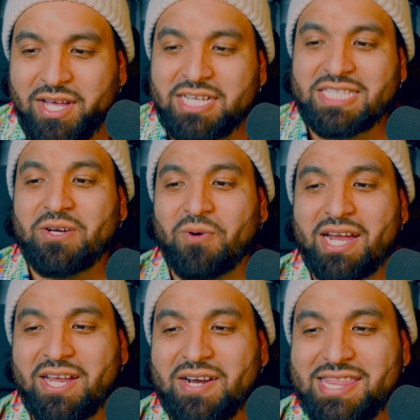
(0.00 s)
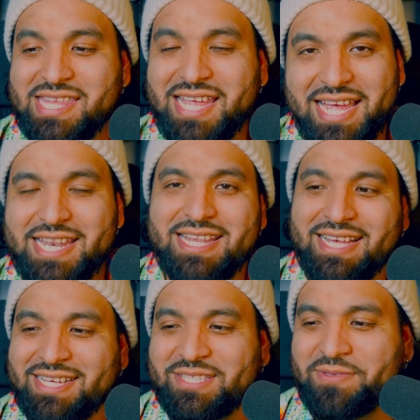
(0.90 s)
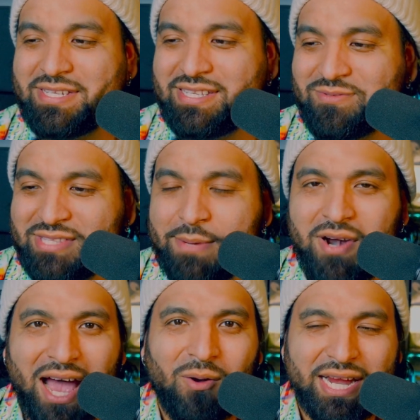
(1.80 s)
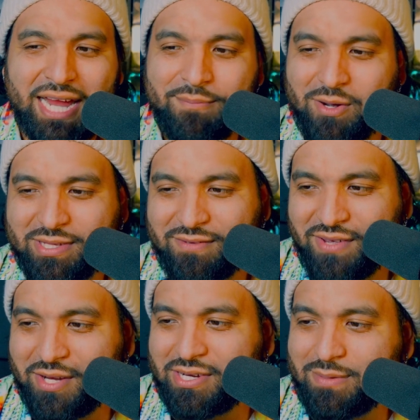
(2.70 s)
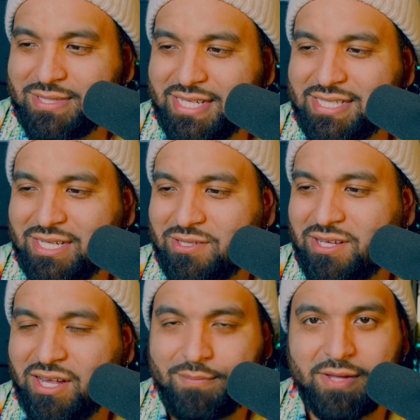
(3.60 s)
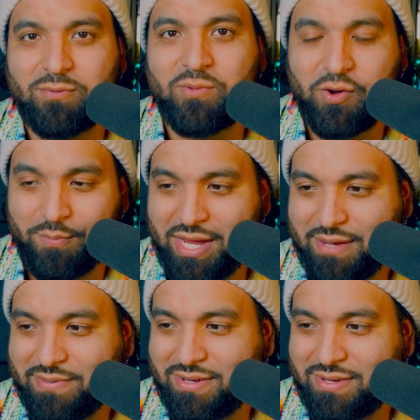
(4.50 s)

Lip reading: So right here at the end. So remember how I came out with the video a couple days ago talking about the roadmap.